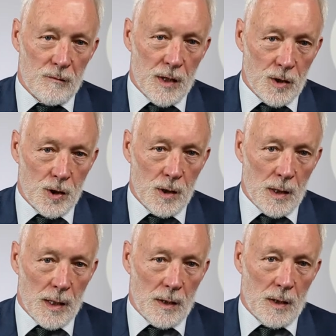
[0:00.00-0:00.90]

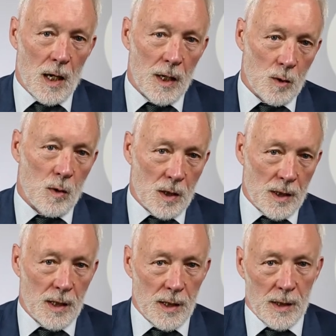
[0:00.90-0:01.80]
intervention and high
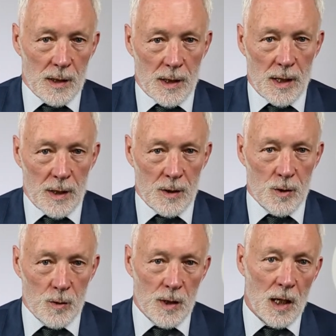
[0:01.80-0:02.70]
quality clinical care
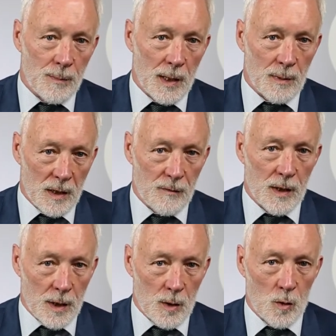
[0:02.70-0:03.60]
to young people living
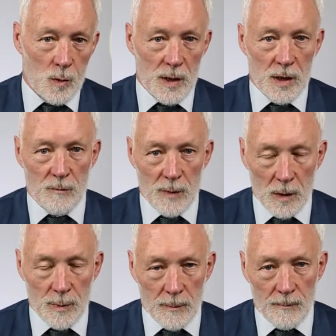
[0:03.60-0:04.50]
in the northwest of
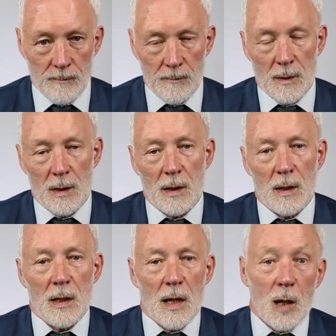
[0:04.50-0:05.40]
Melbourne.
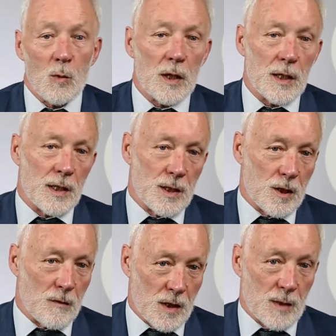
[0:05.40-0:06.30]
I work in these
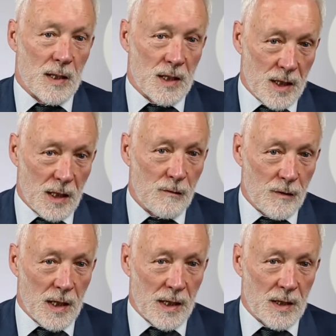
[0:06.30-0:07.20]
services myself,
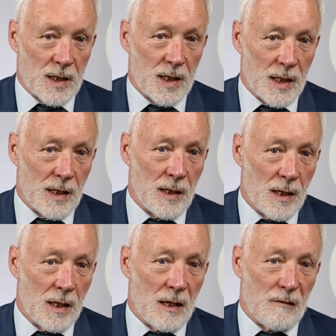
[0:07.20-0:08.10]
and I can see
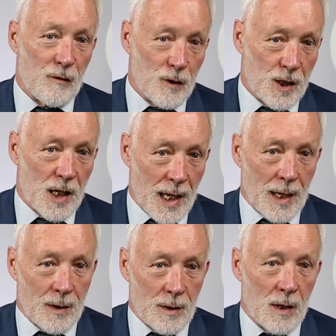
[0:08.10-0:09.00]

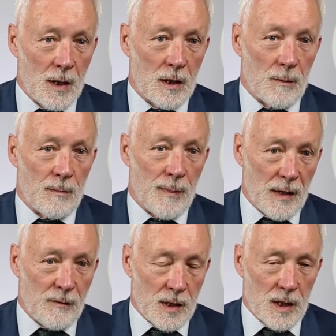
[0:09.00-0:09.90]
firsthand the
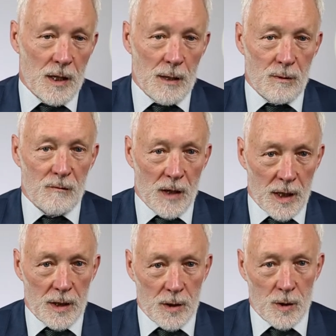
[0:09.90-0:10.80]
benefits they're
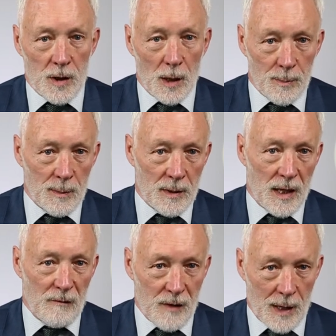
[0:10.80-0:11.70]
providing to young people and
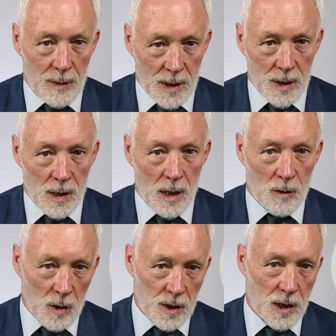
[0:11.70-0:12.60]
their families
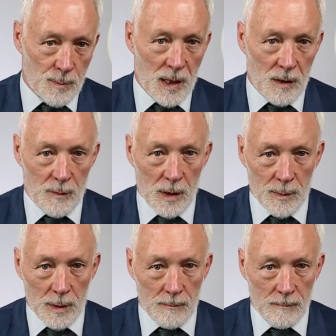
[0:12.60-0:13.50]
across this part of
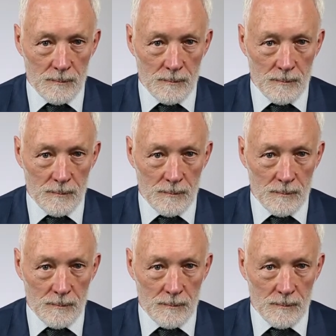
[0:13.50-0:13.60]
Melbourne.